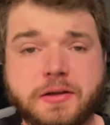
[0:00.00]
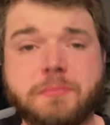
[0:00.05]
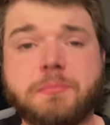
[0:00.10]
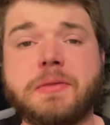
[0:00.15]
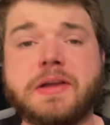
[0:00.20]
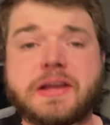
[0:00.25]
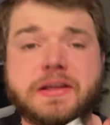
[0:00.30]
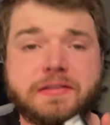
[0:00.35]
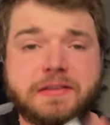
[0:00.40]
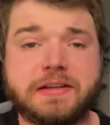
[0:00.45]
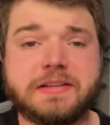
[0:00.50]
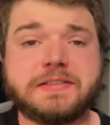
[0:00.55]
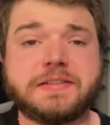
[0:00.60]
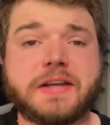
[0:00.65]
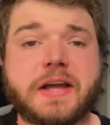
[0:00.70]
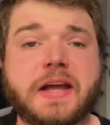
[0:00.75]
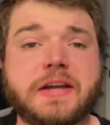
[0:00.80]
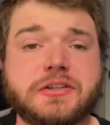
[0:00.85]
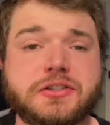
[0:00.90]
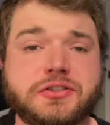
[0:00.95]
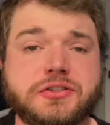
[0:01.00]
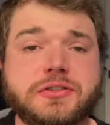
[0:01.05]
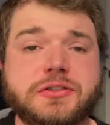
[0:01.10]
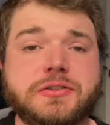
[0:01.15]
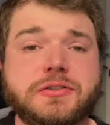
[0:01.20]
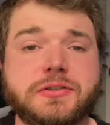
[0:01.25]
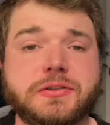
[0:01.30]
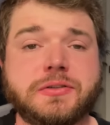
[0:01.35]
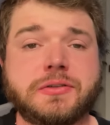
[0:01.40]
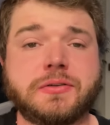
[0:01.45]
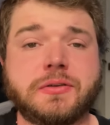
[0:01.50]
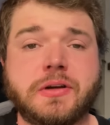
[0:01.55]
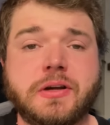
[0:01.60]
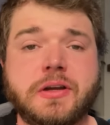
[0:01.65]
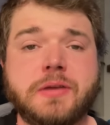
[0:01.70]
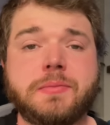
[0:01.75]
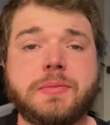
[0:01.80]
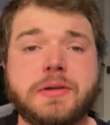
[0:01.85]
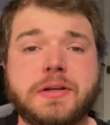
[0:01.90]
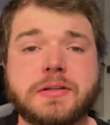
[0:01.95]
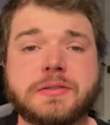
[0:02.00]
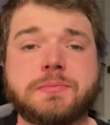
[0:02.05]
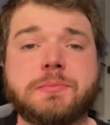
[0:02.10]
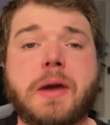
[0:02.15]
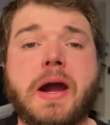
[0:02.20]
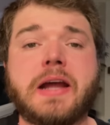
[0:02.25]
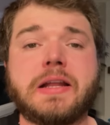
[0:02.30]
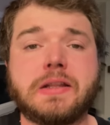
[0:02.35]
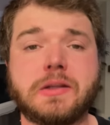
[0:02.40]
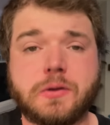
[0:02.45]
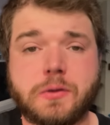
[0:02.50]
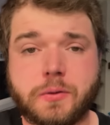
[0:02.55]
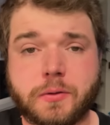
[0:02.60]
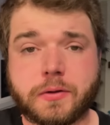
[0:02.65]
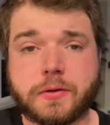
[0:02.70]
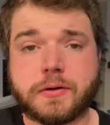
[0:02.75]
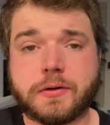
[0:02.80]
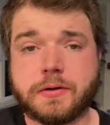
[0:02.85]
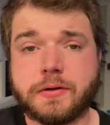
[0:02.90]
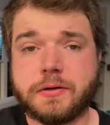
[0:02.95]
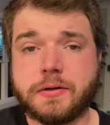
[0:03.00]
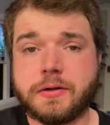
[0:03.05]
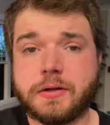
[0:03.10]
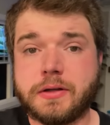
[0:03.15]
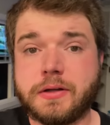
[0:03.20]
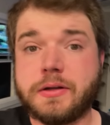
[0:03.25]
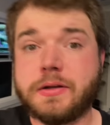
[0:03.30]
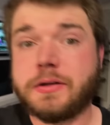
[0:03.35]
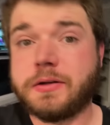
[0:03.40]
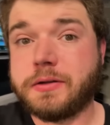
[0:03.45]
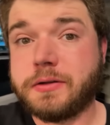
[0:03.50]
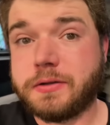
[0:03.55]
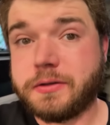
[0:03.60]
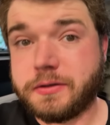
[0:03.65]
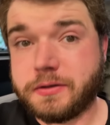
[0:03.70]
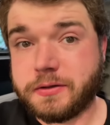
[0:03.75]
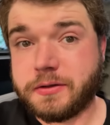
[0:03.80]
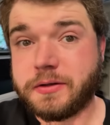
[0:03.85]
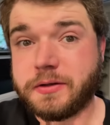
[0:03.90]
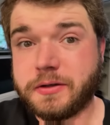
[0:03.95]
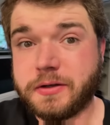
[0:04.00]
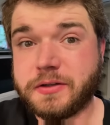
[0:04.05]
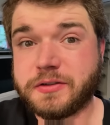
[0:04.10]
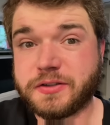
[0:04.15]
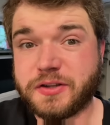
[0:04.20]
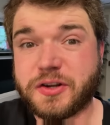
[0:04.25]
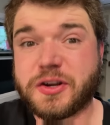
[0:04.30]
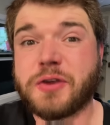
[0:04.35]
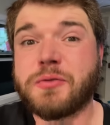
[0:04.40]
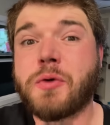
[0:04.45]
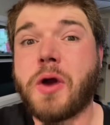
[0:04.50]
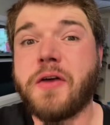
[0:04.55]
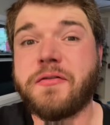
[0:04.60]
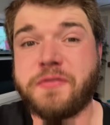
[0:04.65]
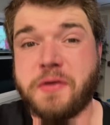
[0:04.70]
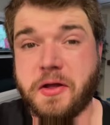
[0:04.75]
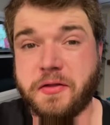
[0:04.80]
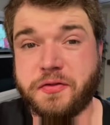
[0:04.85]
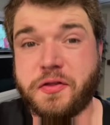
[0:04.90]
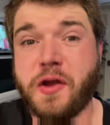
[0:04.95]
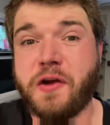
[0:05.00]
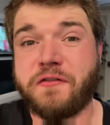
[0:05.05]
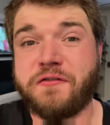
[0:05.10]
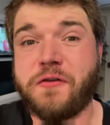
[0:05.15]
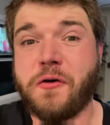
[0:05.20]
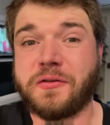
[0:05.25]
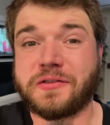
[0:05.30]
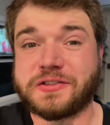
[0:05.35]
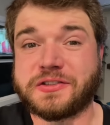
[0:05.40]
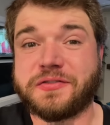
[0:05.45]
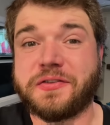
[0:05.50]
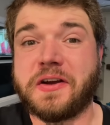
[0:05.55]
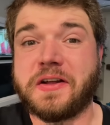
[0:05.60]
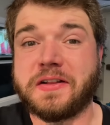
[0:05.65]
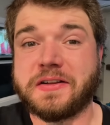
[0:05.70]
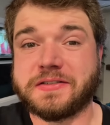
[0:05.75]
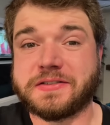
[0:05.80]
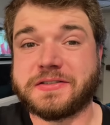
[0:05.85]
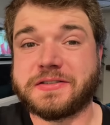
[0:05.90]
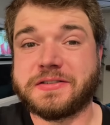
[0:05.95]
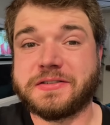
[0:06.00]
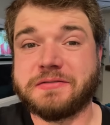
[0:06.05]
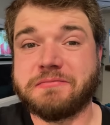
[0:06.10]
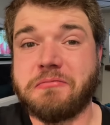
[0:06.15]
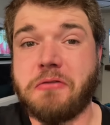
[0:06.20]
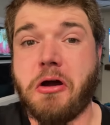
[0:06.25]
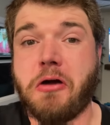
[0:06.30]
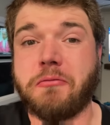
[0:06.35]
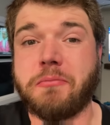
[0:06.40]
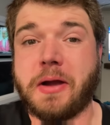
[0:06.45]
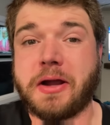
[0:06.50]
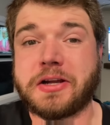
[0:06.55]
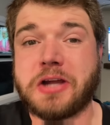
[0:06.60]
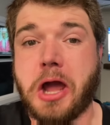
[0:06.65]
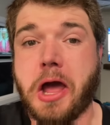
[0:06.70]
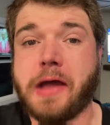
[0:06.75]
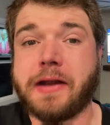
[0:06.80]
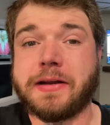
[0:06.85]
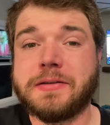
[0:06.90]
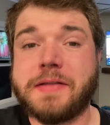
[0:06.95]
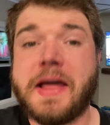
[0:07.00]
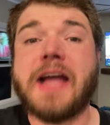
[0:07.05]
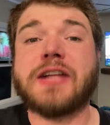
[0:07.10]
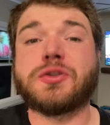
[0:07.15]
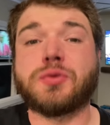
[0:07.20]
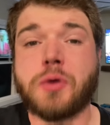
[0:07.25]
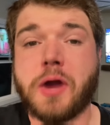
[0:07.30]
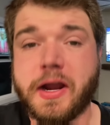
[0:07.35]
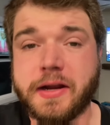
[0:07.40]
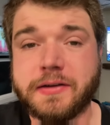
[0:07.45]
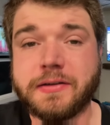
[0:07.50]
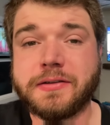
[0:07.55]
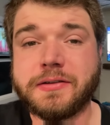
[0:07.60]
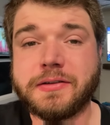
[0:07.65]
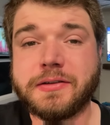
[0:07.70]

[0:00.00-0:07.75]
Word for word: Me and these guys sure do, because my lord, it's looking rough out there for us, fellas. Oh my God. That's right.